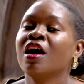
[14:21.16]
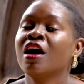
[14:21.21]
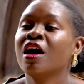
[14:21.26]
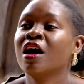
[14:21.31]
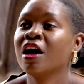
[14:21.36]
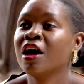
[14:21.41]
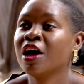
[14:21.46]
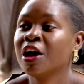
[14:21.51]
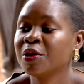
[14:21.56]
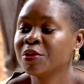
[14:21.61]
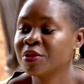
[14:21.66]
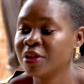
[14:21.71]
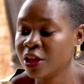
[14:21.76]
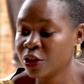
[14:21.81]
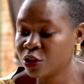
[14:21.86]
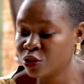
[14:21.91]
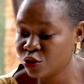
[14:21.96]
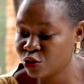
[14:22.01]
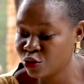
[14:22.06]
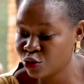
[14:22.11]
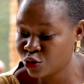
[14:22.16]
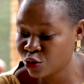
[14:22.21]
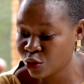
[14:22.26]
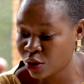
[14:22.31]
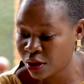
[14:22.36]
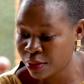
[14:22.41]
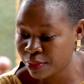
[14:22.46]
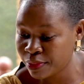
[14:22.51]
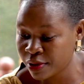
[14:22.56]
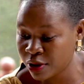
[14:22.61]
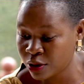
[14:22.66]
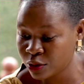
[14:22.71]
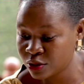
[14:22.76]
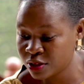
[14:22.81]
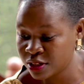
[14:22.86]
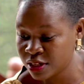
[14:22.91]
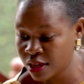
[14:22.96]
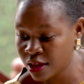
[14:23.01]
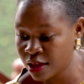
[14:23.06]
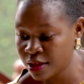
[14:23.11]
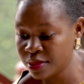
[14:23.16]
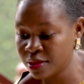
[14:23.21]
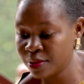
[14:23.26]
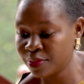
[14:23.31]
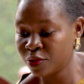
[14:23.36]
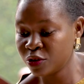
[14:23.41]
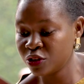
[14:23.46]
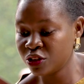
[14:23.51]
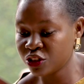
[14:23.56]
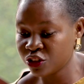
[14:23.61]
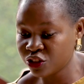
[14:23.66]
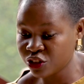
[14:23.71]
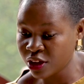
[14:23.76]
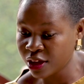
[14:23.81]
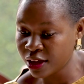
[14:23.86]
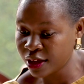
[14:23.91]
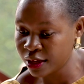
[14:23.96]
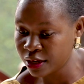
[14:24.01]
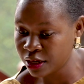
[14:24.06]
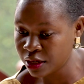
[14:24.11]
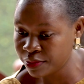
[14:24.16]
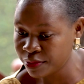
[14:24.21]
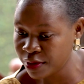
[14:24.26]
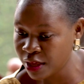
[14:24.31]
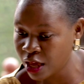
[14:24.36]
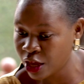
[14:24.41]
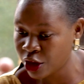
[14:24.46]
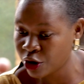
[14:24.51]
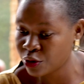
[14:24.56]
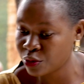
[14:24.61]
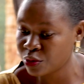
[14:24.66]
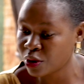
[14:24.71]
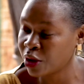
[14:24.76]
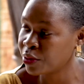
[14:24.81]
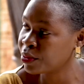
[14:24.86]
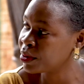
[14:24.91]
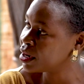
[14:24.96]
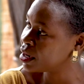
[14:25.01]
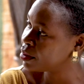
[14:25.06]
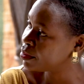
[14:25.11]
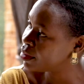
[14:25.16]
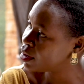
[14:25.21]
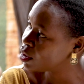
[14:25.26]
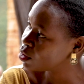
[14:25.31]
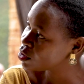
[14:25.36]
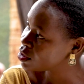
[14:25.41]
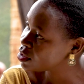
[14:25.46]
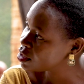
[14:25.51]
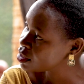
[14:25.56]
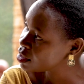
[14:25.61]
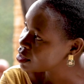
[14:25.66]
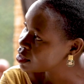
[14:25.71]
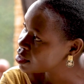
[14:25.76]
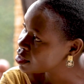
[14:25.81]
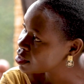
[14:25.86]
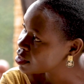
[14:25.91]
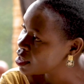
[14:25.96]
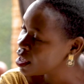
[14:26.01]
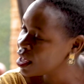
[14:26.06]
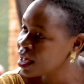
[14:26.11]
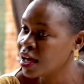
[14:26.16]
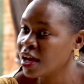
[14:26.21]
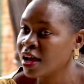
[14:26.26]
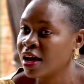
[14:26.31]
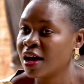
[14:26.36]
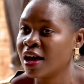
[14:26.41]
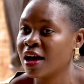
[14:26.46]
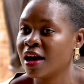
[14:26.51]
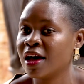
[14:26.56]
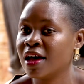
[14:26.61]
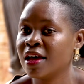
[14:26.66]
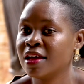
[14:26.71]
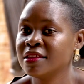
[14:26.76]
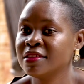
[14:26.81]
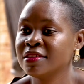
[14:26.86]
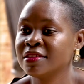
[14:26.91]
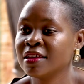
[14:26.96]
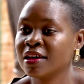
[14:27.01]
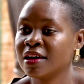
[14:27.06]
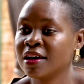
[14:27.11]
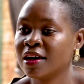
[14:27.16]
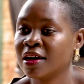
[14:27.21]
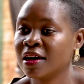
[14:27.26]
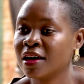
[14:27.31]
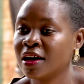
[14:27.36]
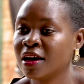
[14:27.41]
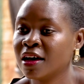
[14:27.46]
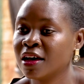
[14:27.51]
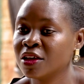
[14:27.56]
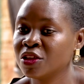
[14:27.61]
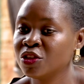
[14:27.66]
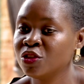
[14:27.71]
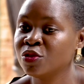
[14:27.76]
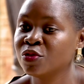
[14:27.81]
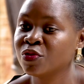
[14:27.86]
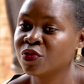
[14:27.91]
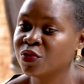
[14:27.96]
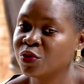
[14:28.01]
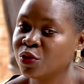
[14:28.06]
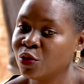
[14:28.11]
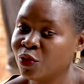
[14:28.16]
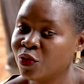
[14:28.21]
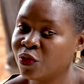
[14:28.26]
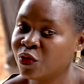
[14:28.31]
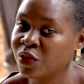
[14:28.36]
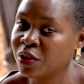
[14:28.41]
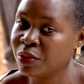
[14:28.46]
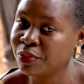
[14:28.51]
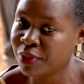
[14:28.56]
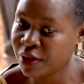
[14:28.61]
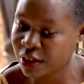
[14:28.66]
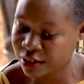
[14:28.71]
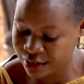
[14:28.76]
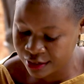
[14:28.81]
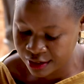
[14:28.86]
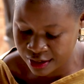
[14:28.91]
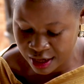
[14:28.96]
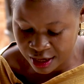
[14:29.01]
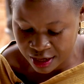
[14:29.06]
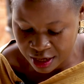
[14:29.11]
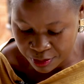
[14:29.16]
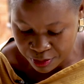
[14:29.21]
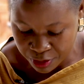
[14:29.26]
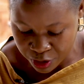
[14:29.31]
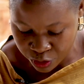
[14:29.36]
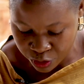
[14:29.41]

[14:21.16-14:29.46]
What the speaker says: I would like you to talk about the Modusher Academy. I read about it. And you've impacted a number